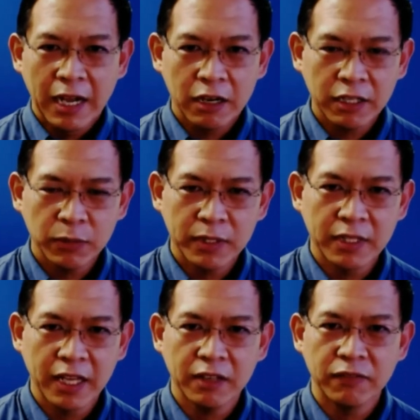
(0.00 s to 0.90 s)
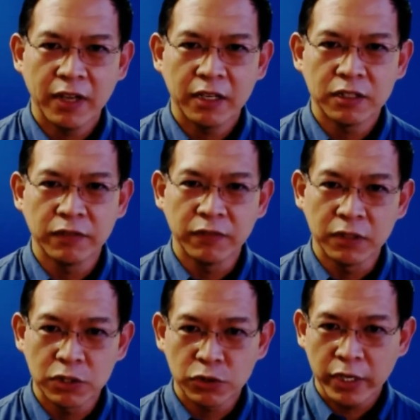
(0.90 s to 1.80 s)
How can we take advantage of
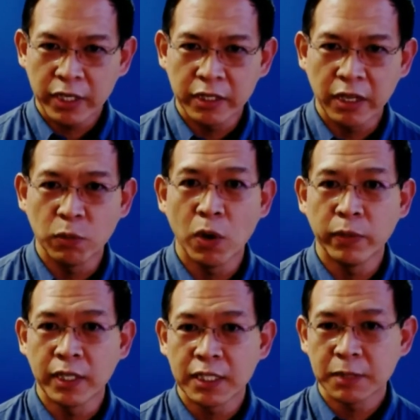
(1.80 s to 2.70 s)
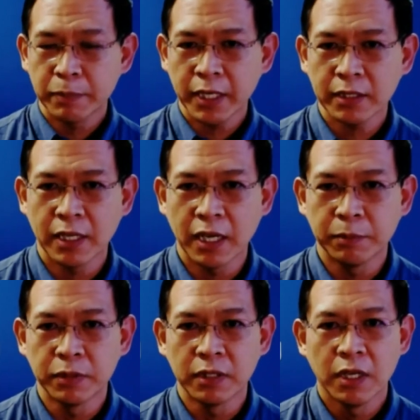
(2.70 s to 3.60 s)
the trend and what we expect to
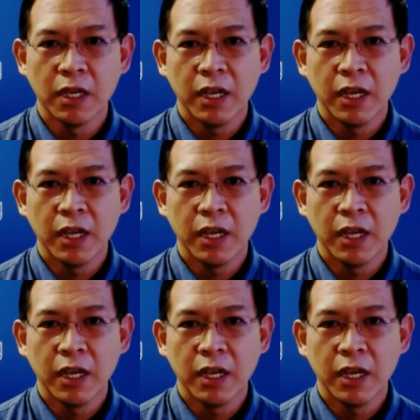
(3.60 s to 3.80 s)
happen